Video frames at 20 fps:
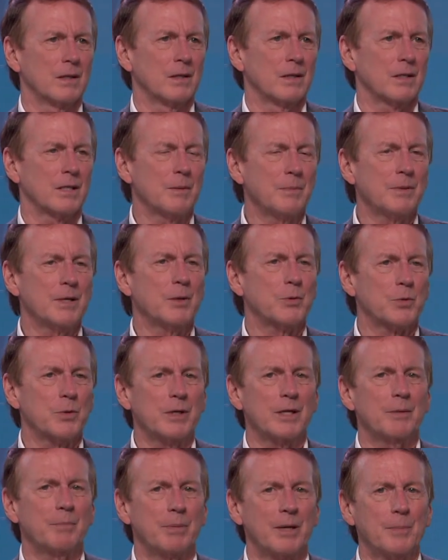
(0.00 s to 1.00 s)
Sometimes we
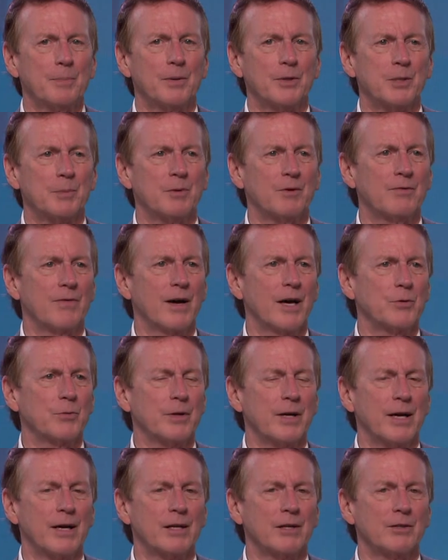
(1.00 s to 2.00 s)
need people to provide
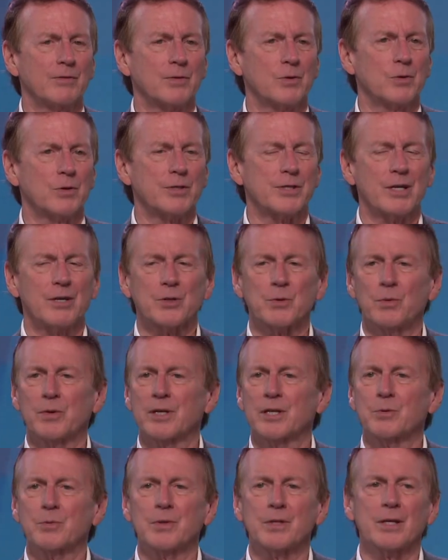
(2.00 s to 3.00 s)
reality for us. I was
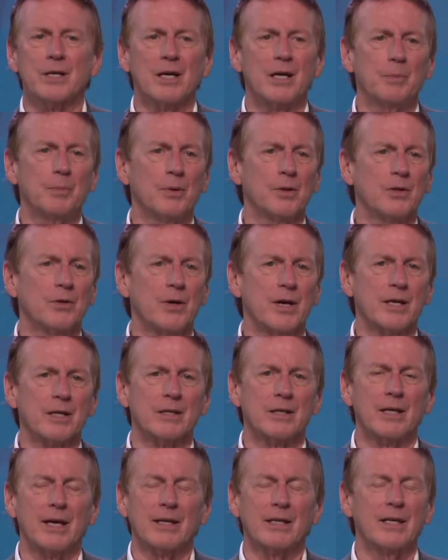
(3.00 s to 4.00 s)
working with a couple who had
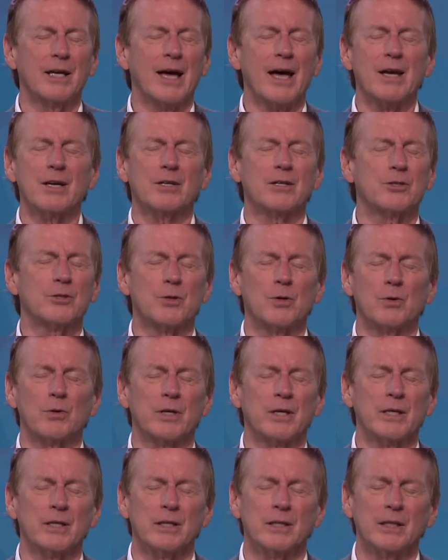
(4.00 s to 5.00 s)
an out-of-control
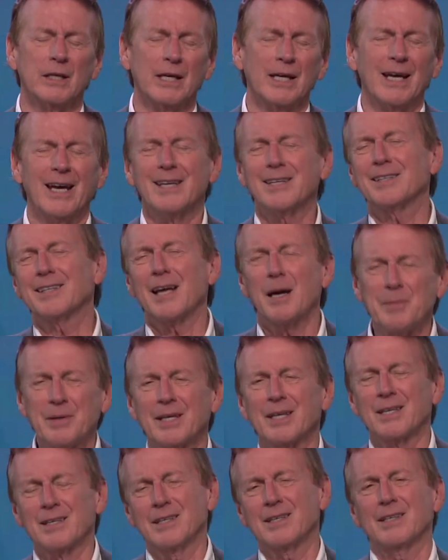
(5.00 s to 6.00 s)
kid. And I
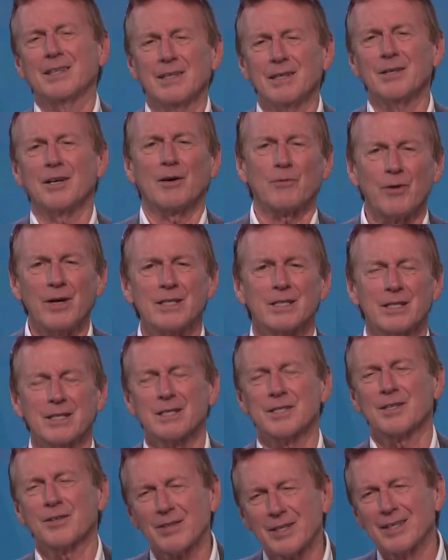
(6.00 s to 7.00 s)
mean, you know, I've raised
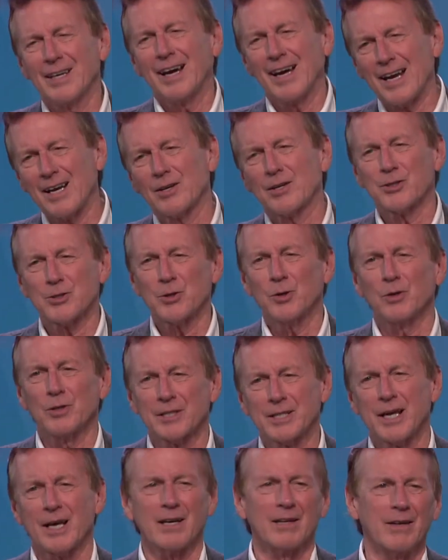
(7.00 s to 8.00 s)
kids. They're out of control,
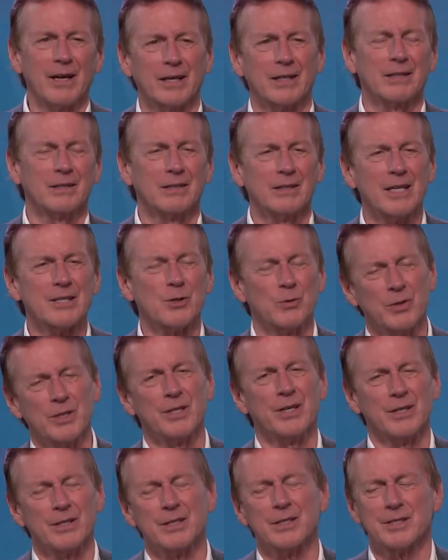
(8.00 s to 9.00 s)
kind of like, that's a
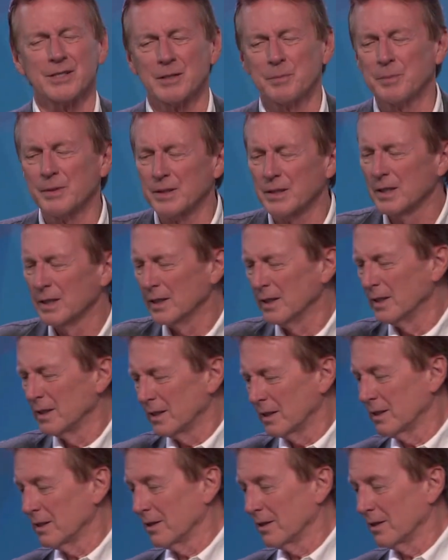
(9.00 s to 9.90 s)
redundancy, but you